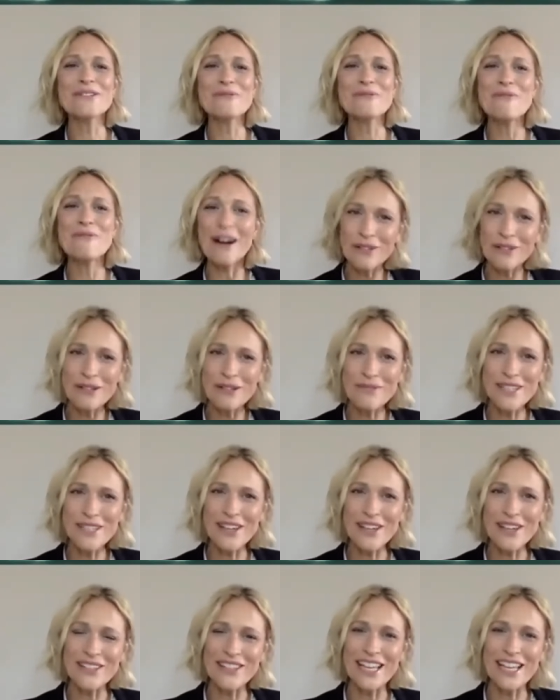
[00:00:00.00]
welcome
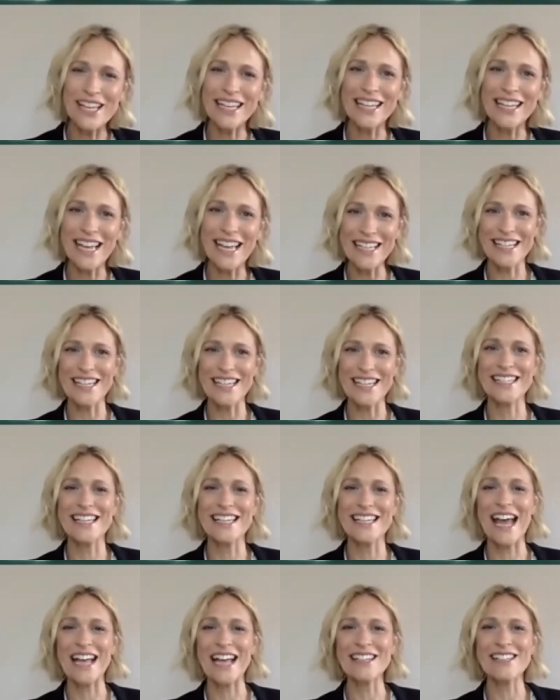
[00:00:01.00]
to the latest
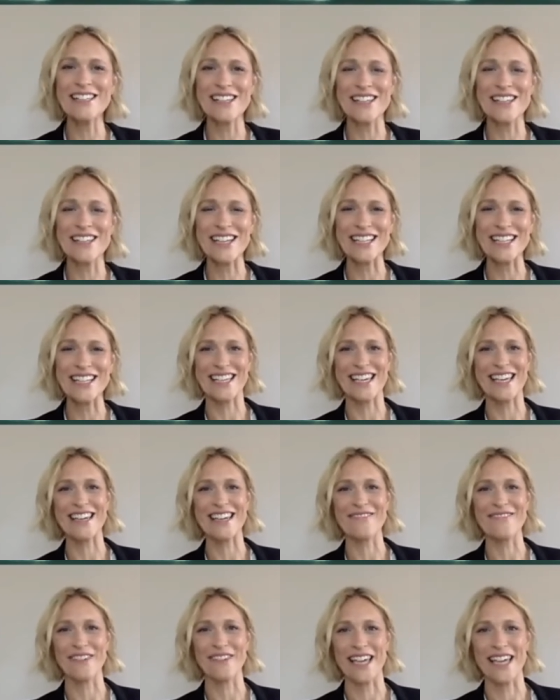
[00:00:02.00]
Edison
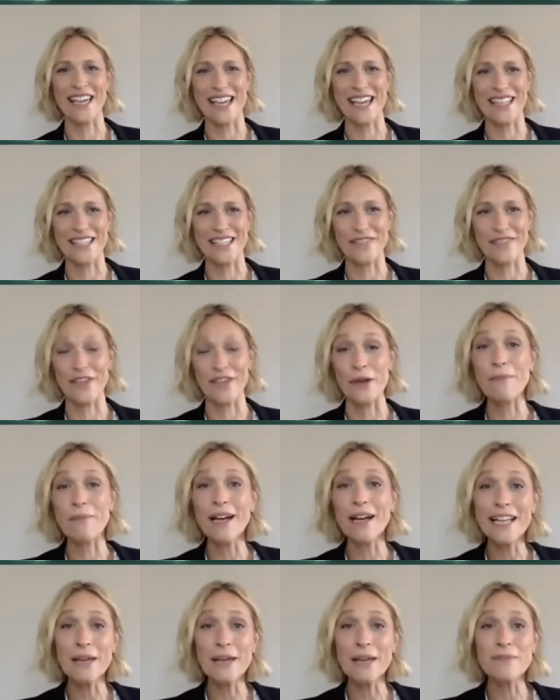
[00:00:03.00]
TV interview.
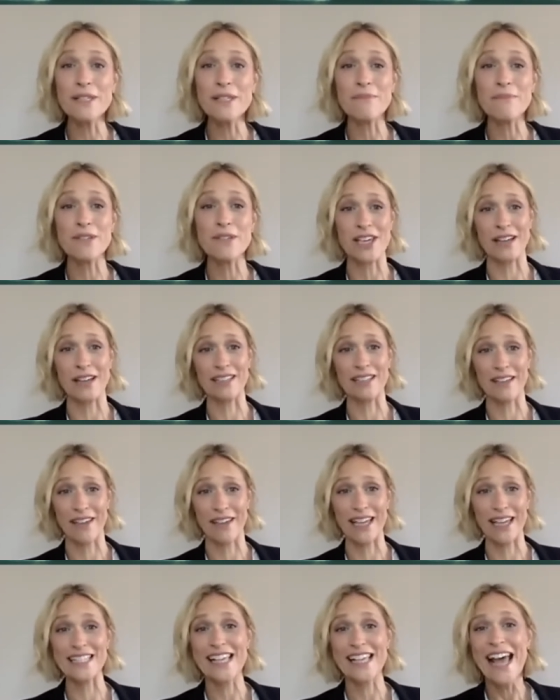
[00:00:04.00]
My name's Michelle
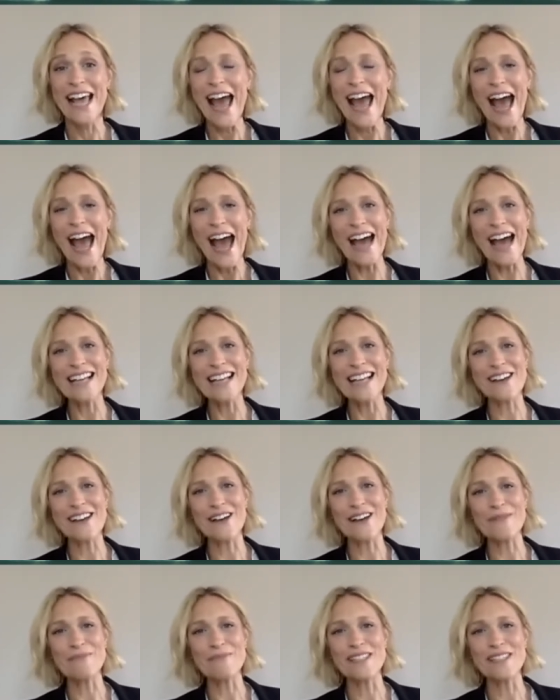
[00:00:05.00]
Livings, and
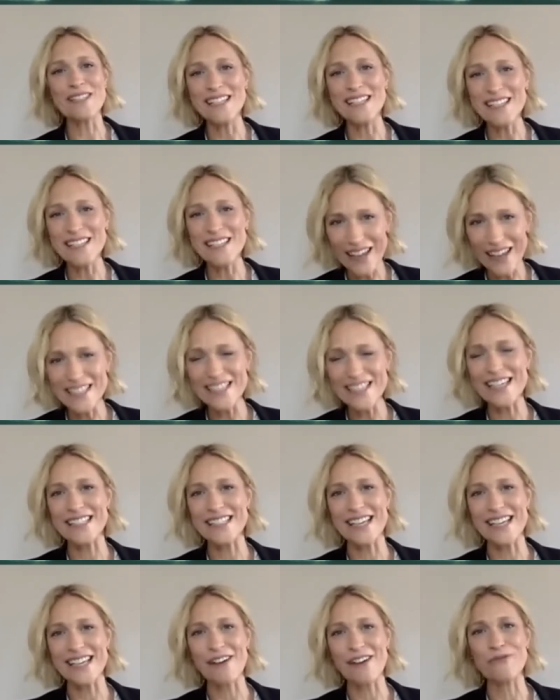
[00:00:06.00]
I'm
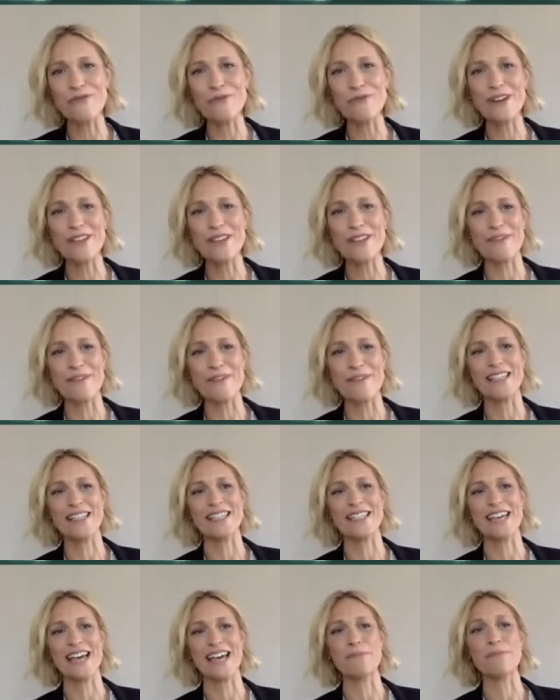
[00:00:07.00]
delighted to have with me
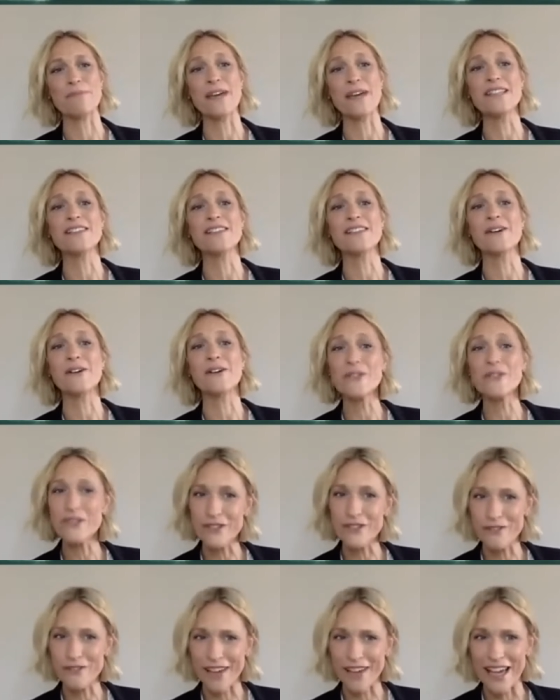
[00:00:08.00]
today Peter
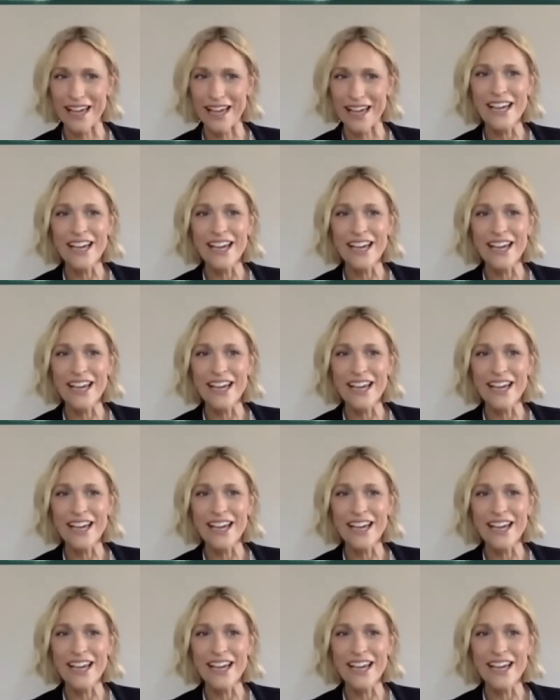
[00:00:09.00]
Oosterveer,